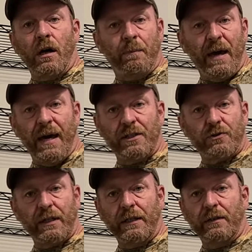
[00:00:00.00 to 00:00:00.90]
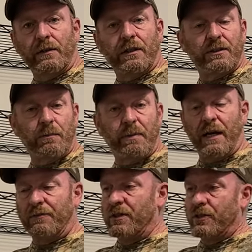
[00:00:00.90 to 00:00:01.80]
pantry, because some
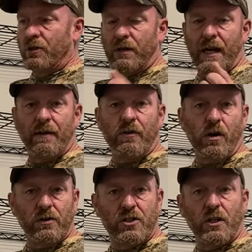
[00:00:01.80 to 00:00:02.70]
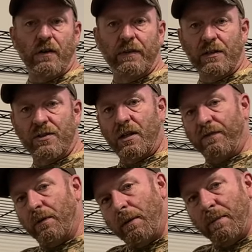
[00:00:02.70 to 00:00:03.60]
pantries don't have all the shelving and stuff,
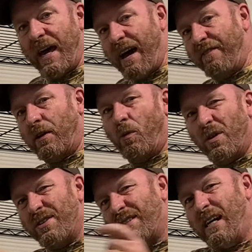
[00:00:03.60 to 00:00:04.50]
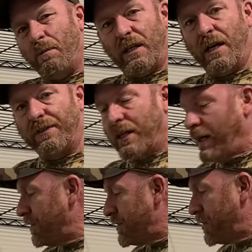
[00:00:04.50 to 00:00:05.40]
that they may have it on one side but not the
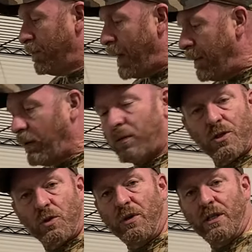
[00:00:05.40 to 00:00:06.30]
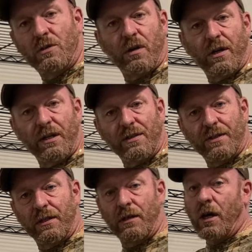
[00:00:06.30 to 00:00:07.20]
other, so you may be able to squeeze one of these
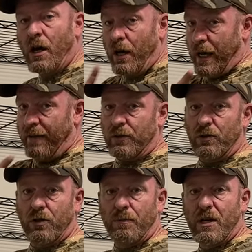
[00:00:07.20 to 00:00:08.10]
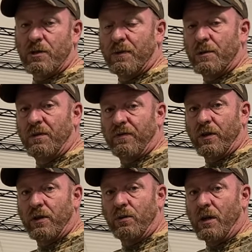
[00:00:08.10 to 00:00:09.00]
in there. You have to do your measurements before
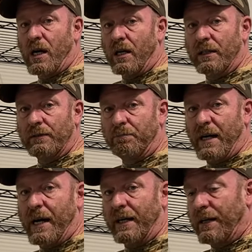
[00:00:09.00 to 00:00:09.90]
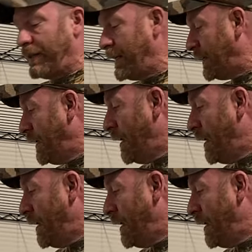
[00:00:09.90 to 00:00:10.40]
you buy anything